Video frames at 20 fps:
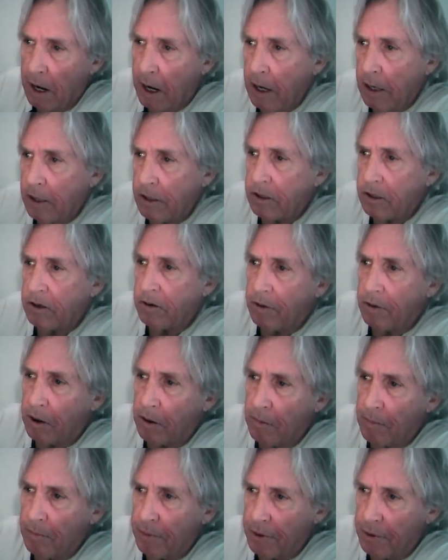into the
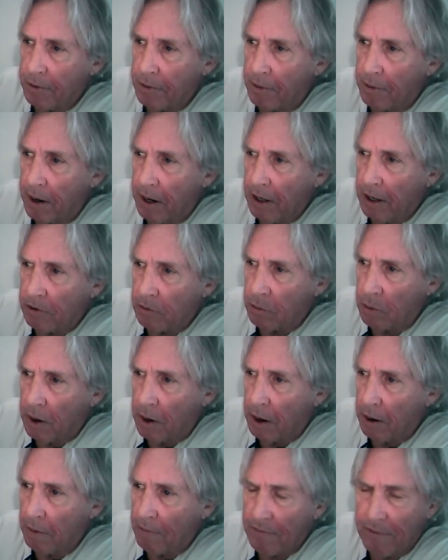computer age
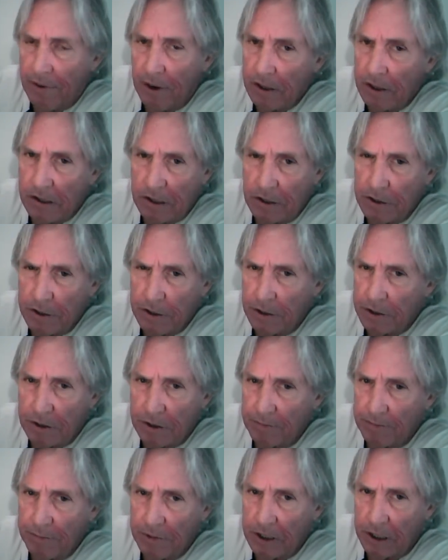where things can
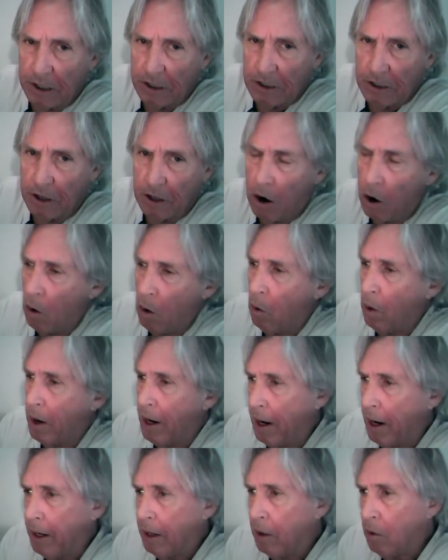just go
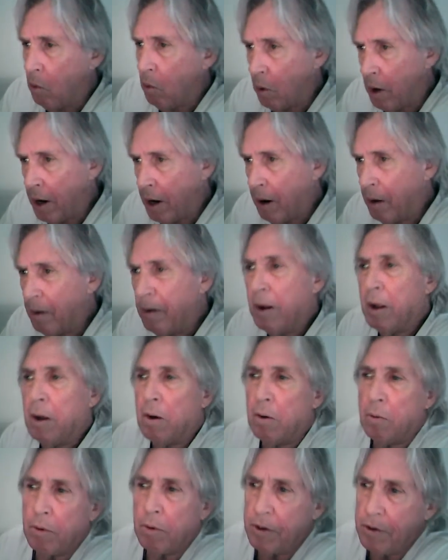anywhere,
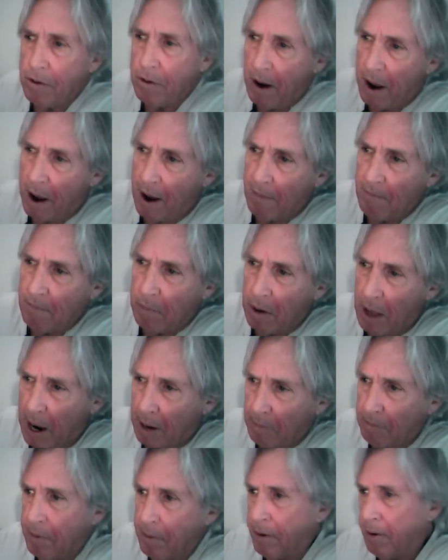where you have
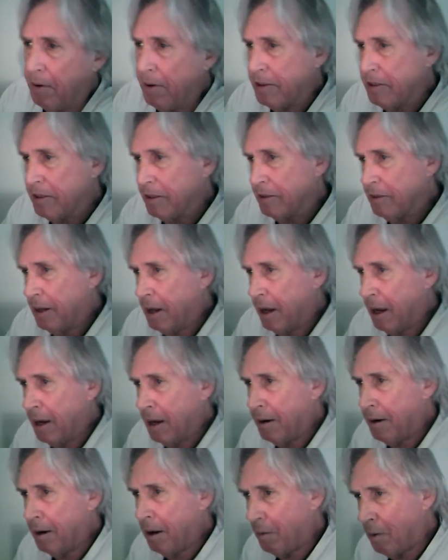Blackberries
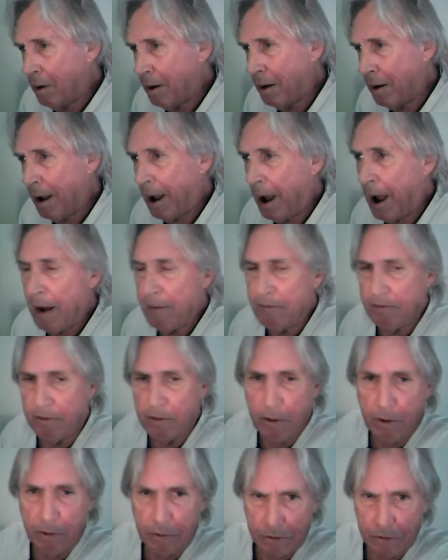and
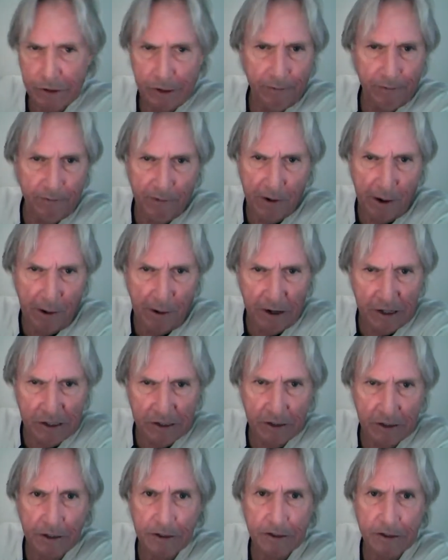iPhones and
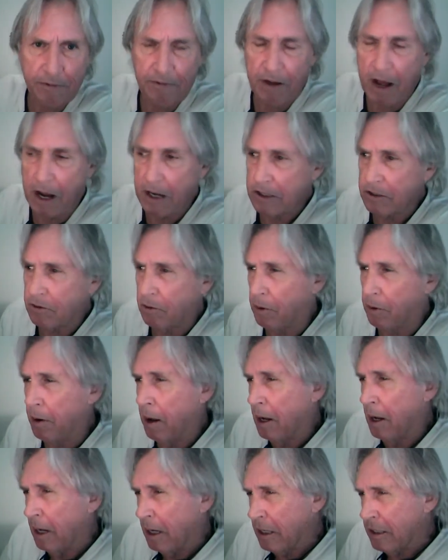various things of that sort.
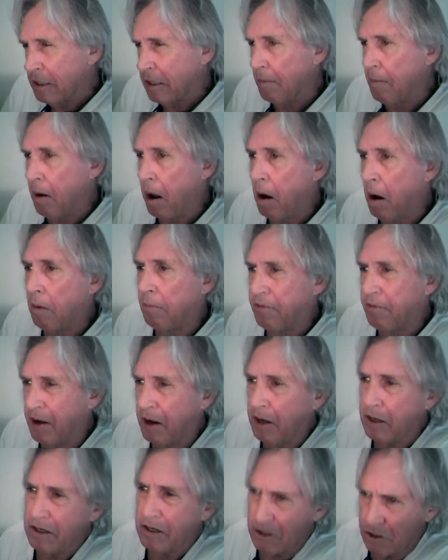Somehow
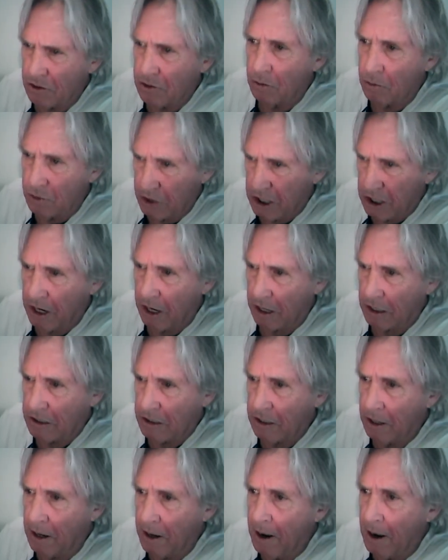things do
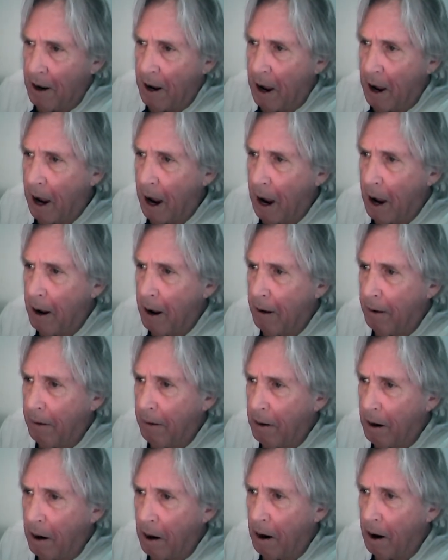change.
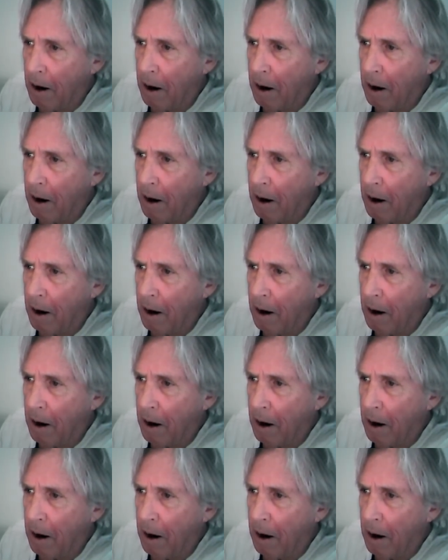And